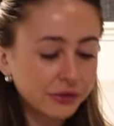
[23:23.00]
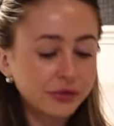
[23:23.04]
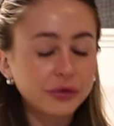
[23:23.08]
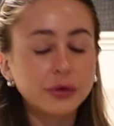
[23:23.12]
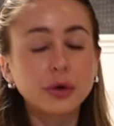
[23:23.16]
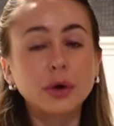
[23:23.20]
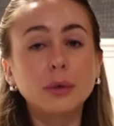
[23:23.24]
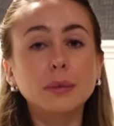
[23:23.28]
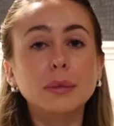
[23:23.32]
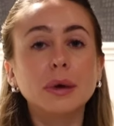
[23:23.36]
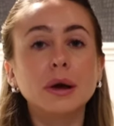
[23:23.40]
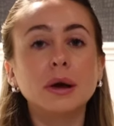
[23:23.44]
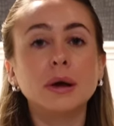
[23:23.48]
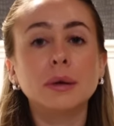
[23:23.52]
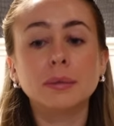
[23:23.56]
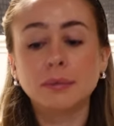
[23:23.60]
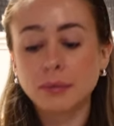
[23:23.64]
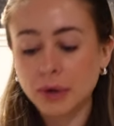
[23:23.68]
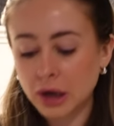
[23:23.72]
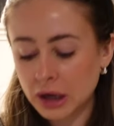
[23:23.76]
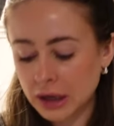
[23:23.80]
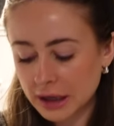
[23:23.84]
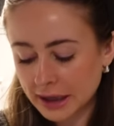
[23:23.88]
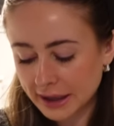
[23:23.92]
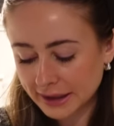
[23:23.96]
from
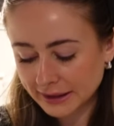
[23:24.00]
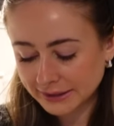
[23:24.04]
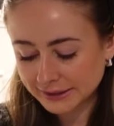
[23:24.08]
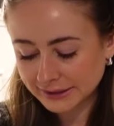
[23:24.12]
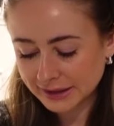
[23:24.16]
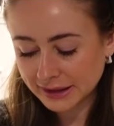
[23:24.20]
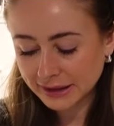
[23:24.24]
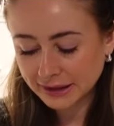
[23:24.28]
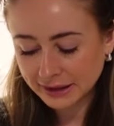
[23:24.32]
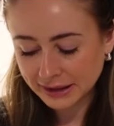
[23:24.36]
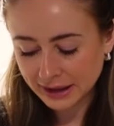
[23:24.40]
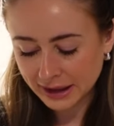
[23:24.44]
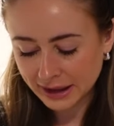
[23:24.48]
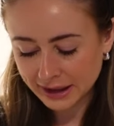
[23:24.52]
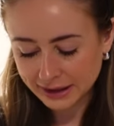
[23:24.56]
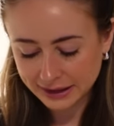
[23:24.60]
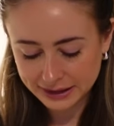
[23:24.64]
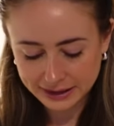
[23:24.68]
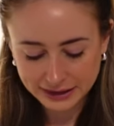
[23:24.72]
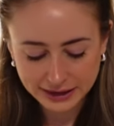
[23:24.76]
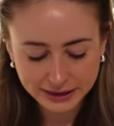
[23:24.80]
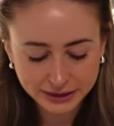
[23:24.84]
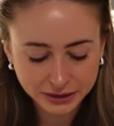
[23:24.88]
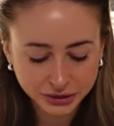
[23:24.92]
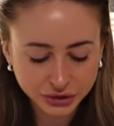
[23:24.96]
my skincare
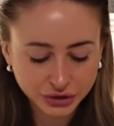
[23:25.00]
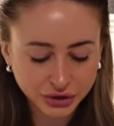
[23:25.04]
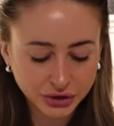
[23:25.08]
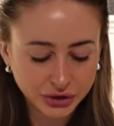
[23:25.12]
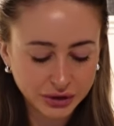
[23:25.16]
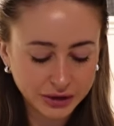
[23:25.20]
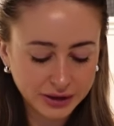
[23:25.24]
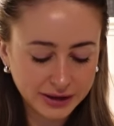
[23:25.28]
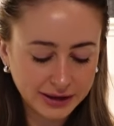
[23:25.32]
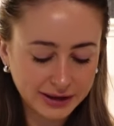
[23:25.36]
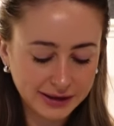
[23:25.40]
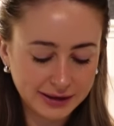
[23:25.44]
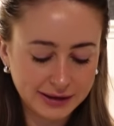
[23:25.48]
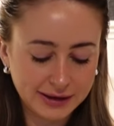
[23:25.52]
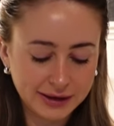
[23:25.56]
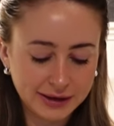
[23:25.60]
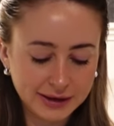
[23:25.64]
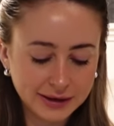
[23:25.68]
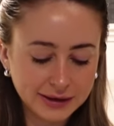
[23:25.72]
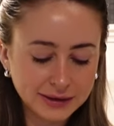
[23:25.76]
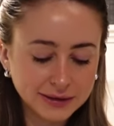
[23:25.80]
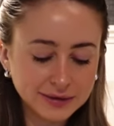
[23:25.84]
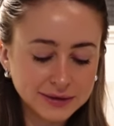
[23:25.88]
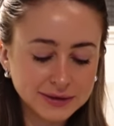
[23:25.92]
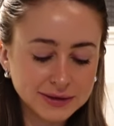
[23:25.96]
collection
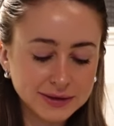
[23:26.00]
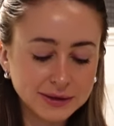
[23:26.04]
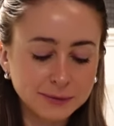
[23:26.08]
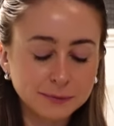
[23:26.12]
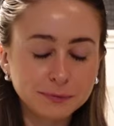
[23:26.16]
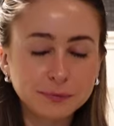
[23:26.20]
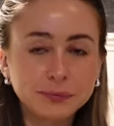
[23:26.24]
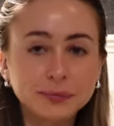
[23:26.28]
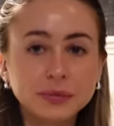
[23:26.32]
is